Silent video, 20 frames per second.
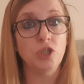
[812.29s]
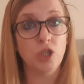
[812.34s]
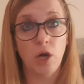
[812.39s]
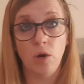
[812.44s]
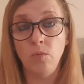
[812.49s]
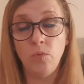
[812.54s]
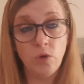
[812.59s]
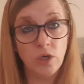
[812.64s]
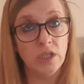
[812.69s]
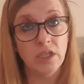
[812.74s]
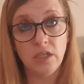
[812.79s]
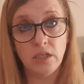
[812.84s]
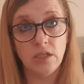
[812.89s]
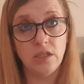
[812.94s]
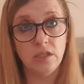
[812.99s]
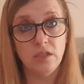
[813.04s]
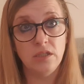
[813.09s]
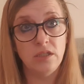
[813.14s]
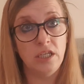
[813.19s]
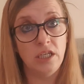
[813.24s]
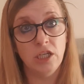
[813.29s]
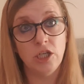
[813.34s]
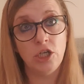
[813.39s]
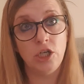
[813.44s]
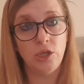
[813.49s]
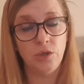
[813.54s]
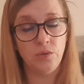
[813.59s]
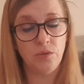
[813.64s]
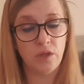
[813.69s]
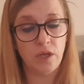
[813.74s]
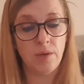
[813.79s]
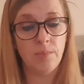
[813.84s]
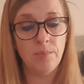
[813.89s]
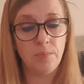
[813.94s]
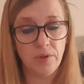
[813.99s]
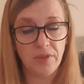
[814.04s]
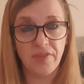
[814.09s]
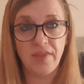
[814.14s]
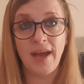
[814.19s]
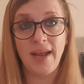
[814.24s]
I wouldn't include them,
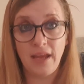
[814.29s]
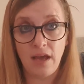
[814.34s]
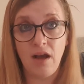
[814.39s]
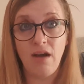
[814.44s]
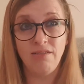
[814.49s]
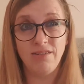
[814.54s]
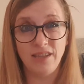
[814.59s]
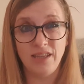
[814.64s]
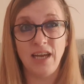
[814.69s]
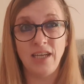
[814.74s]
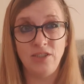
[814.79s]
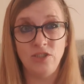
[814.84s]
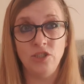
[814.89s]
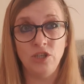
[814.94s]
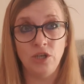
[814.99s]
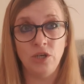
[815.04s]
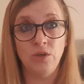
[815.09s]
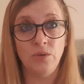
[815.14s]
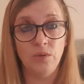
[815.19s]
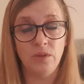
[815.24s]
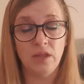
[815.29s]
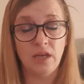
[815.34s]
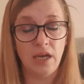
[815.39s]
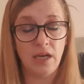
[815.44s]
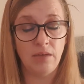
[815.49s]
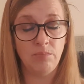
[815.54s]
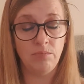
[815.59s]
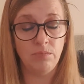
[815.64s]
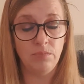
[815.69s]
but they do. They